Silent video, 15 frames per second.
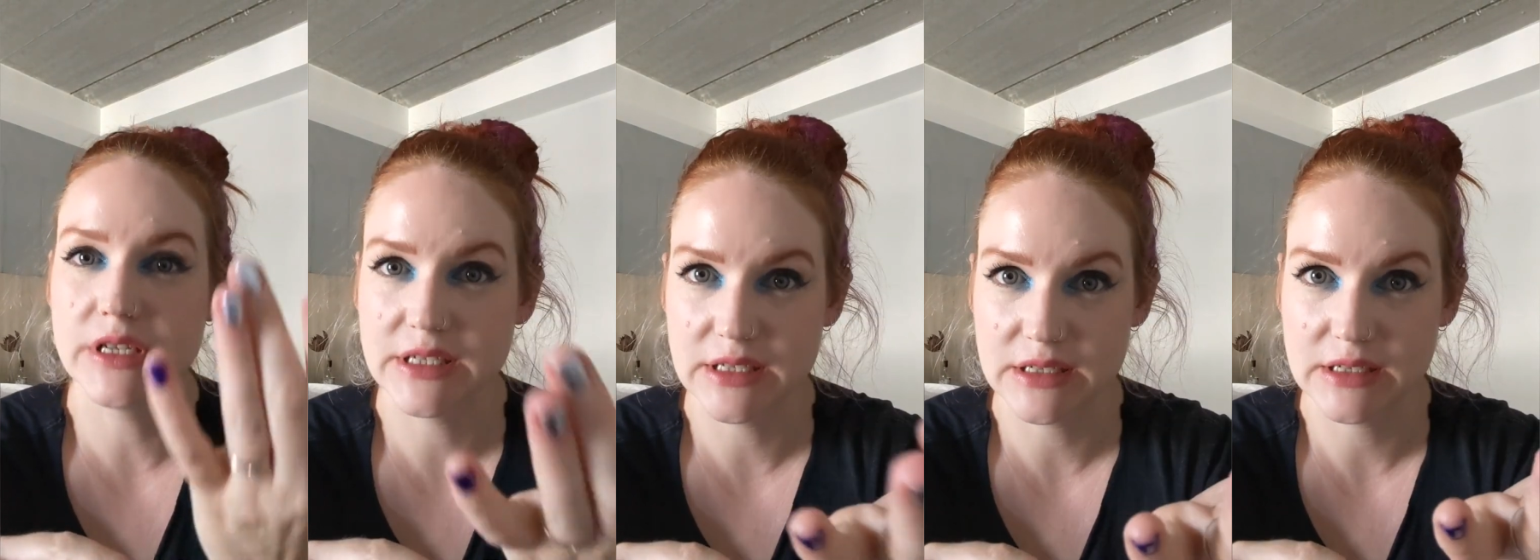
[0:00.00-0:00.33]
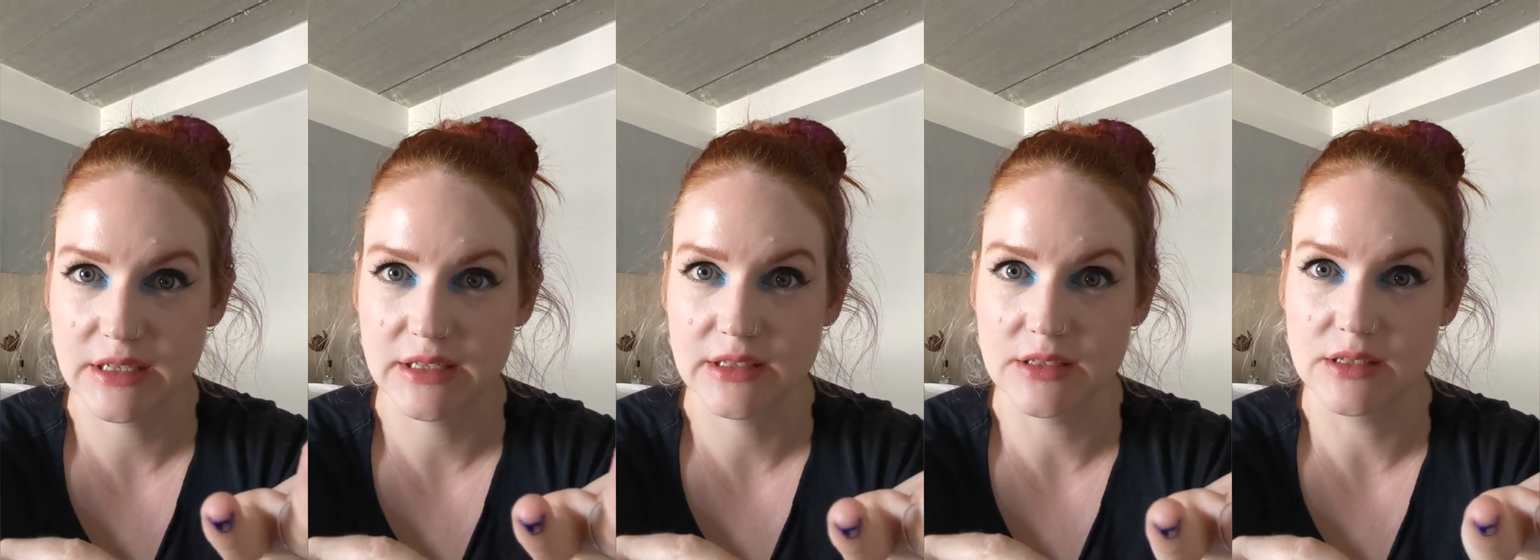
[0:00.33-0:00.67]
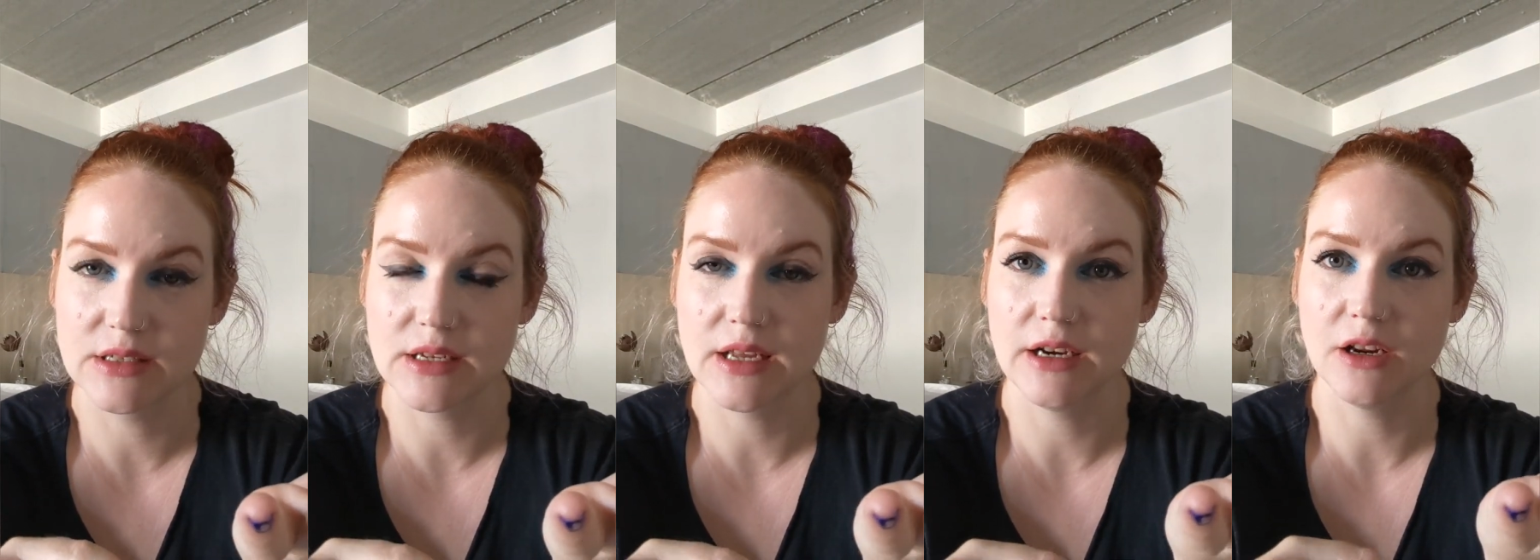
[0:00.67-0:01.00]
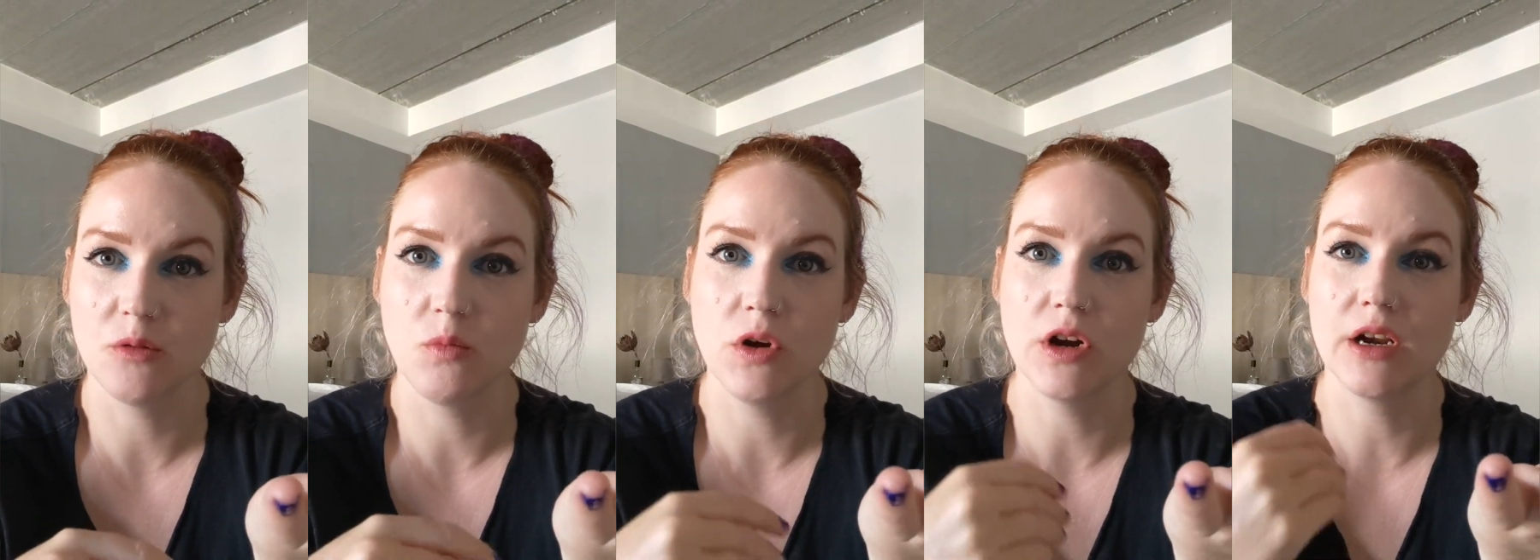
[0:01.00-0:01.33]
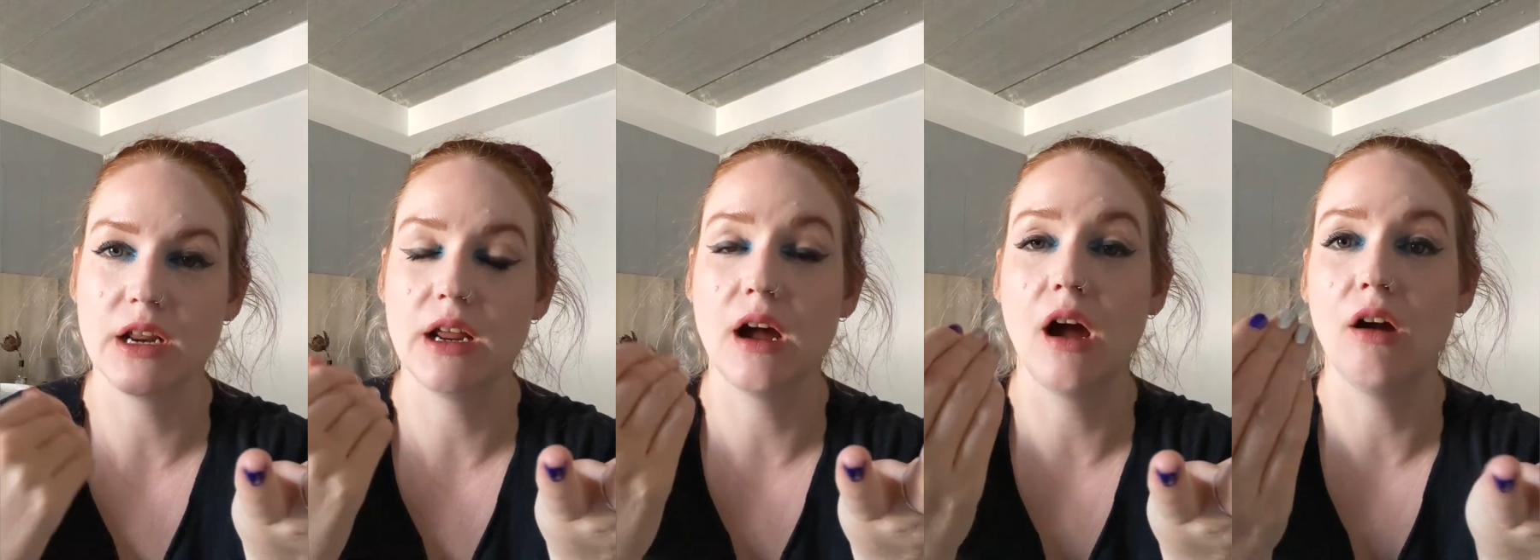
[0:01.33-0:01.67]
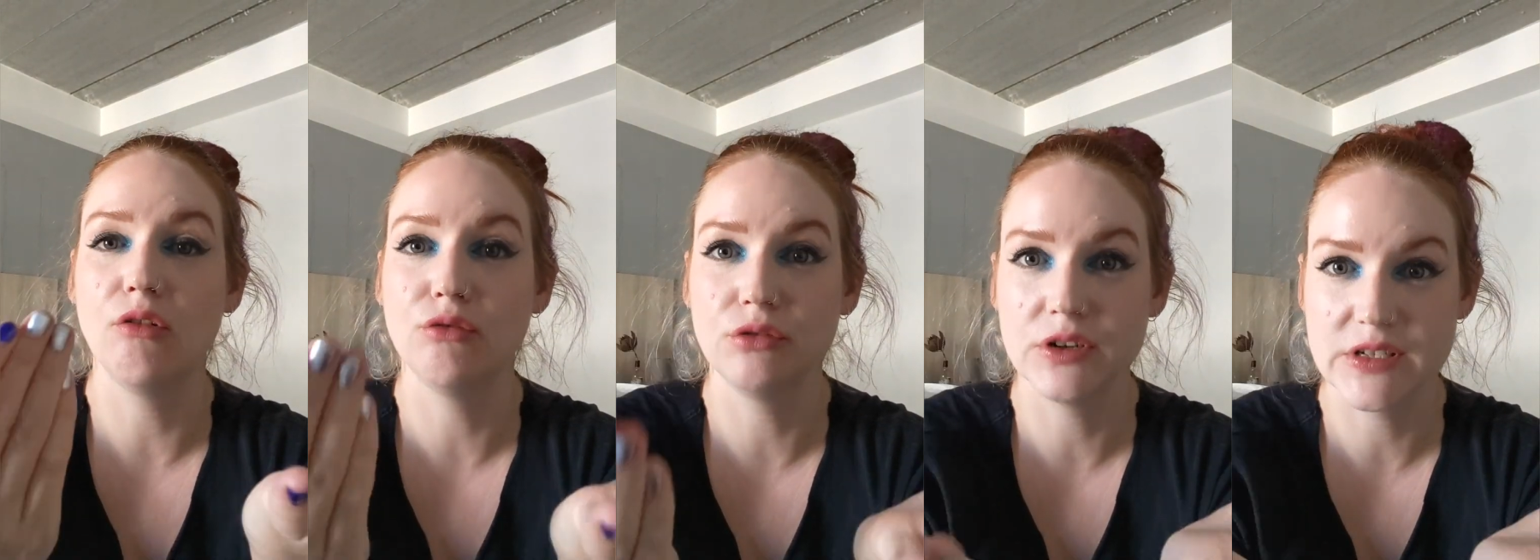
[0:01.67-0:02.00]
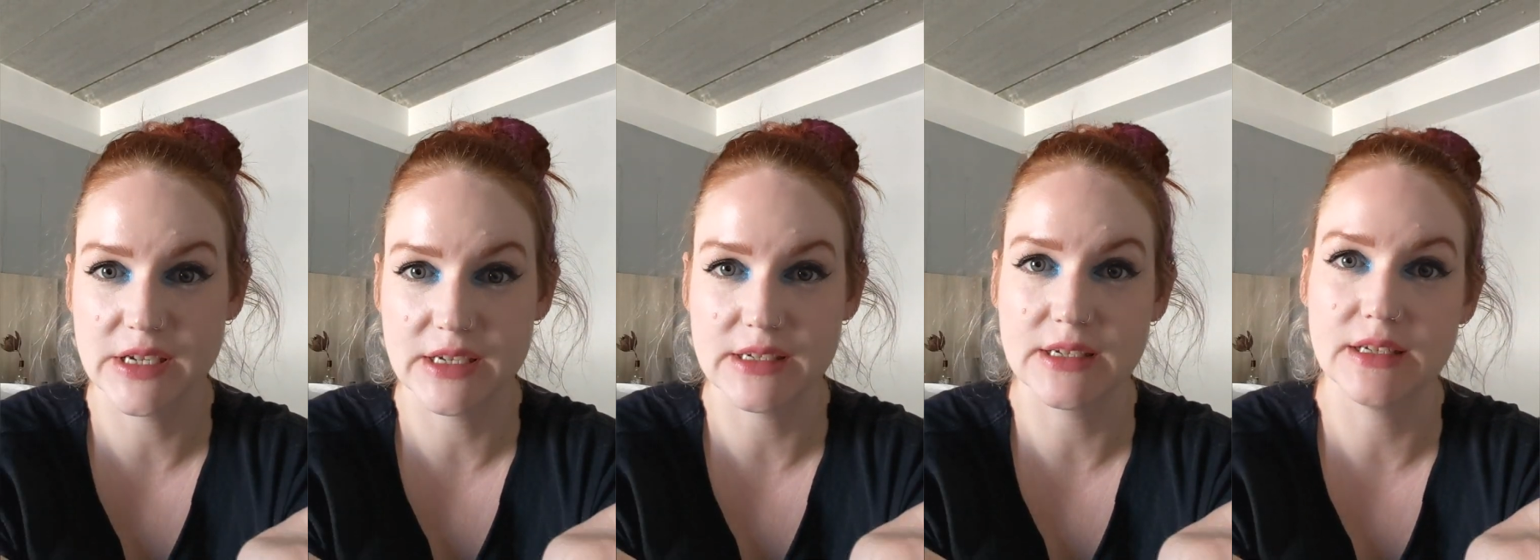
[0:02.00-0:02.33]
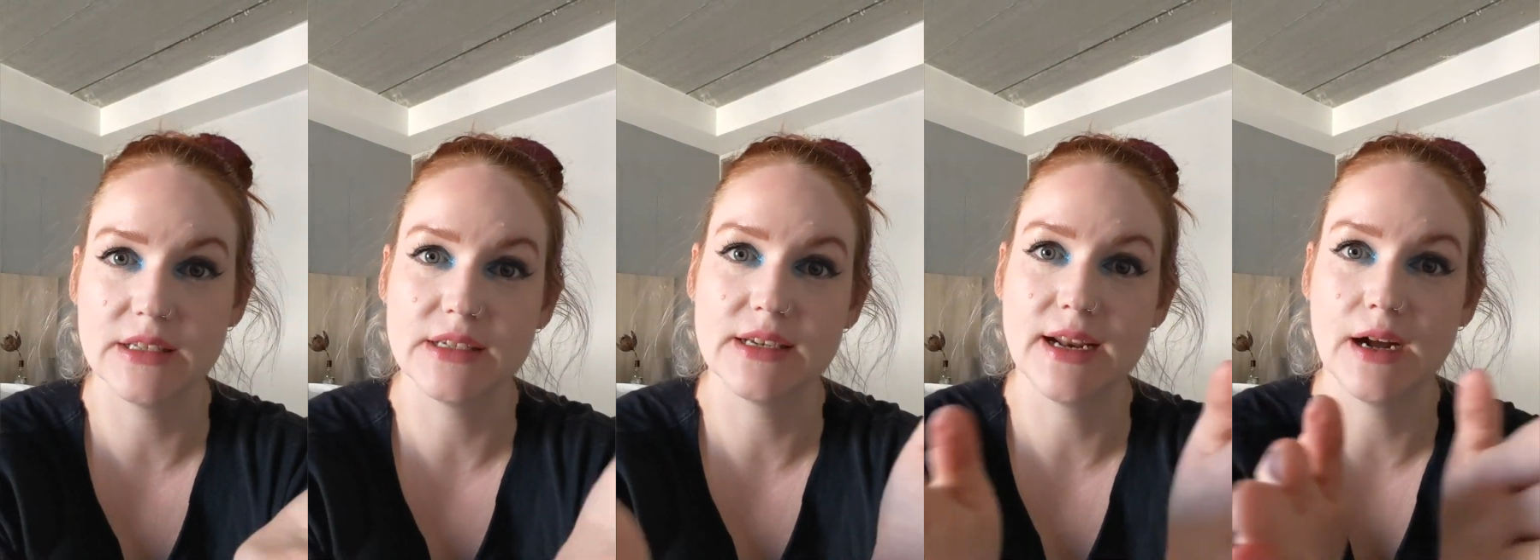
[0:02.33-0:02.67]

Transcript: resistance and a community of resistance,